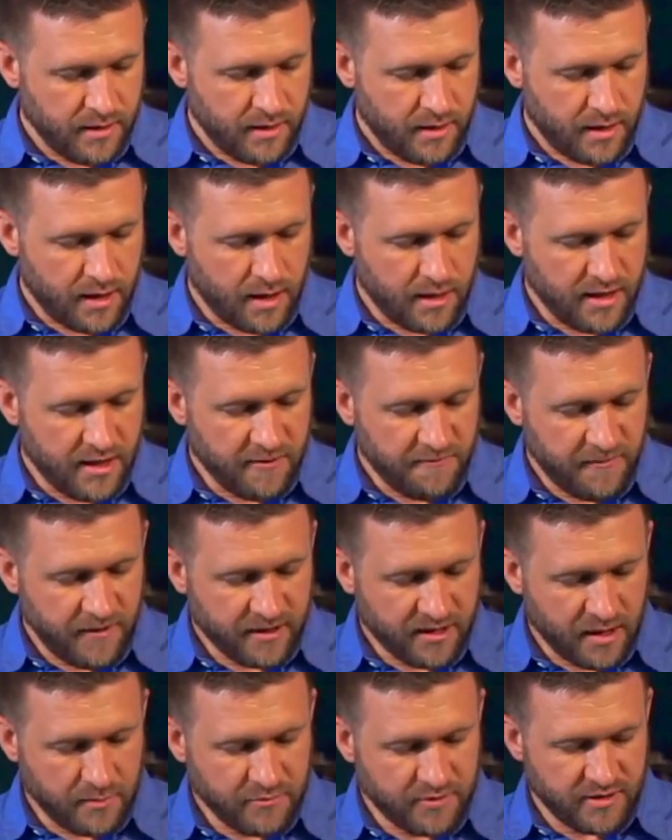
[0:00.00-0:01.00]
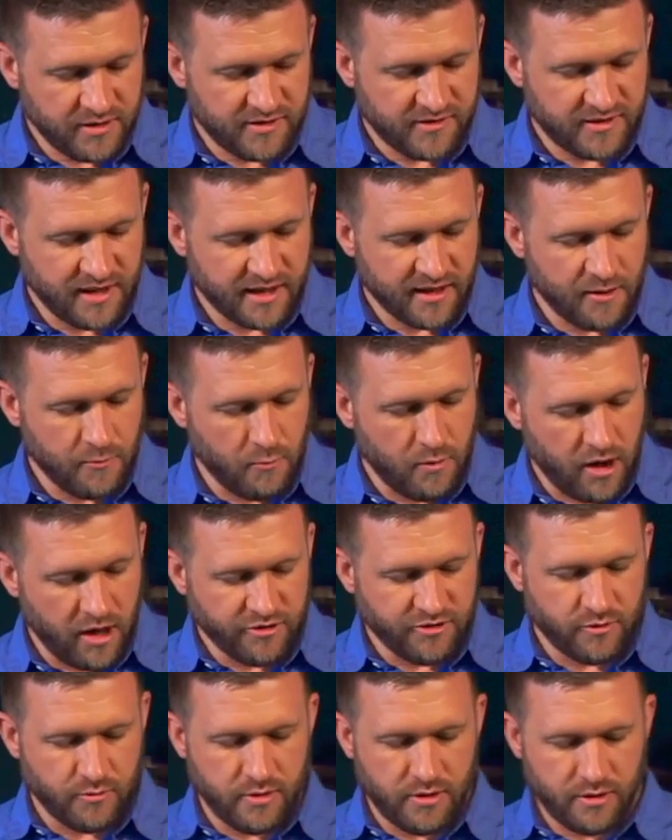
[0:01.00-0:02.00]
uh, if he comes in the second
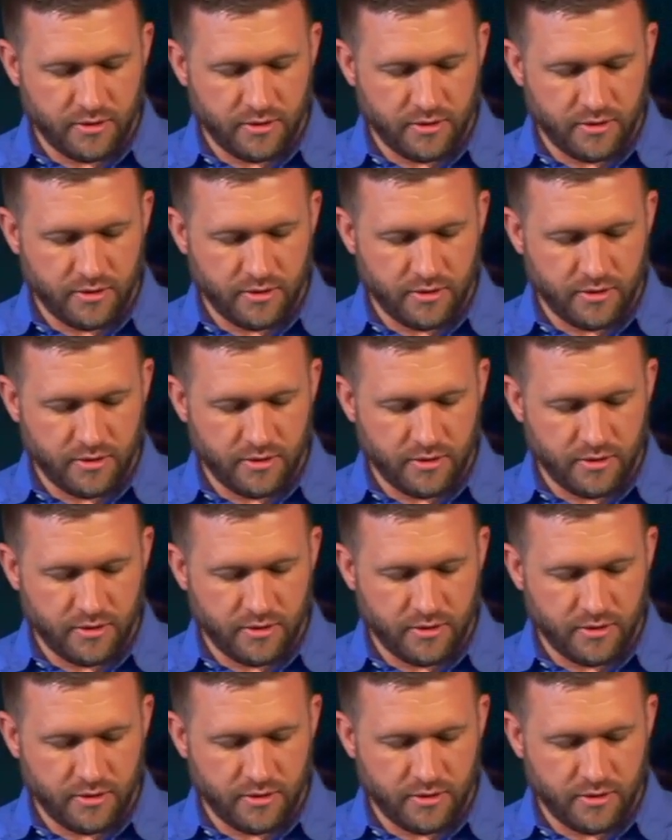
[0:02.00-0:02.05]
watch or in